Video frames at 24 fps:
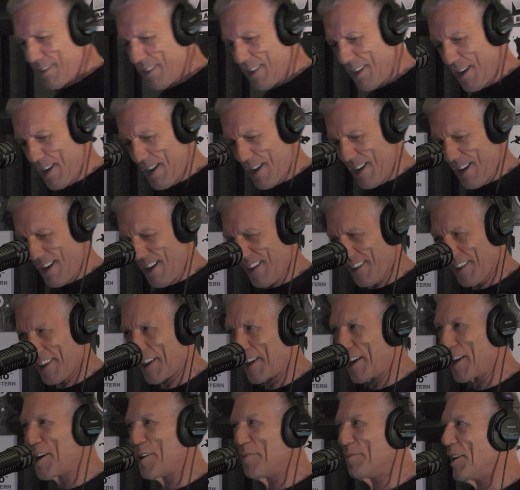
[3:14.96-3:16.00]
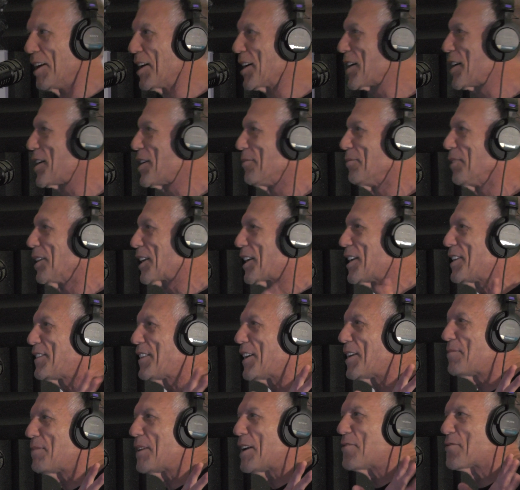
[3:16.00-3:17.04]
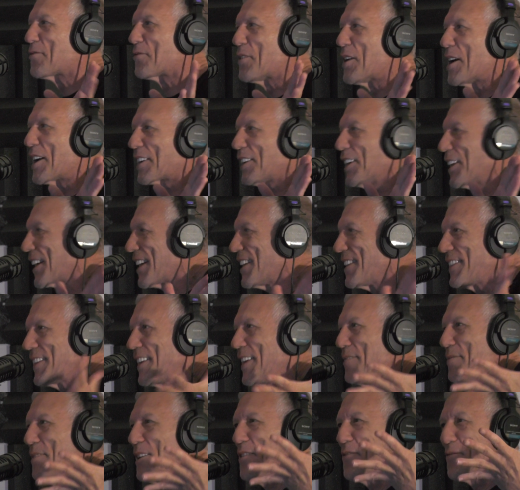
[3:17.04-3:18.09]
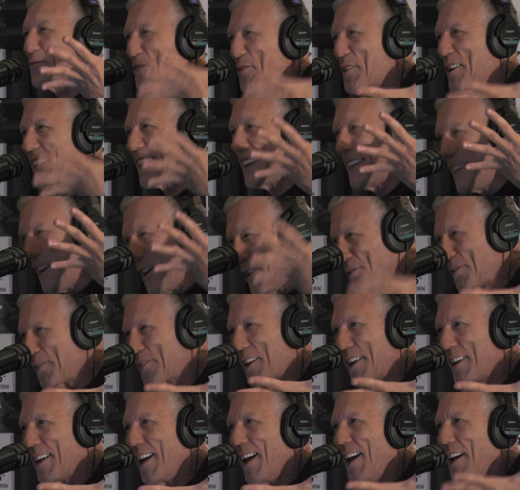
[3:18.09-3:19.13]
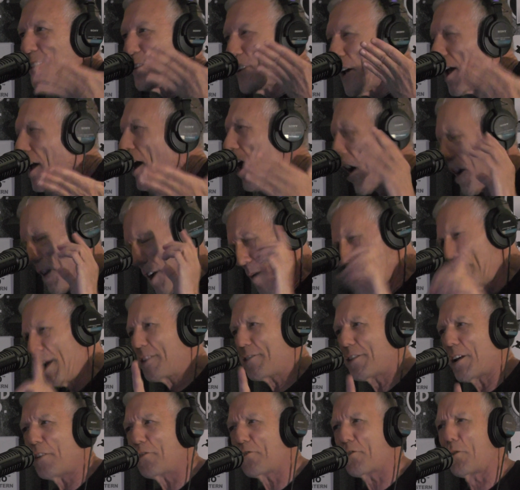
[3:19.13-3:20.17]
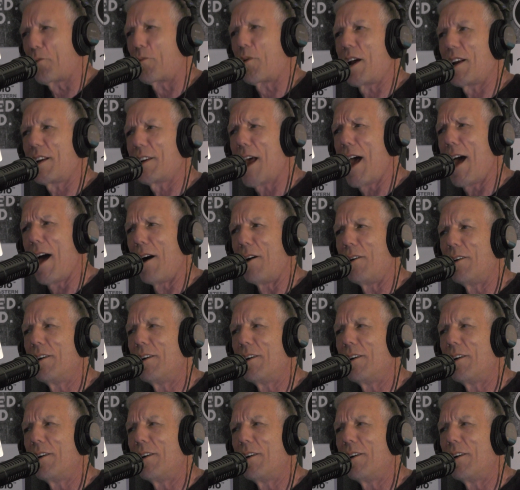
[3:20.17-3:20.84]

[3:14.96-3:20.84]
look at him. Look at DB Frick. Look at DB Frick. He knows the... All right, I'm going to test you right now.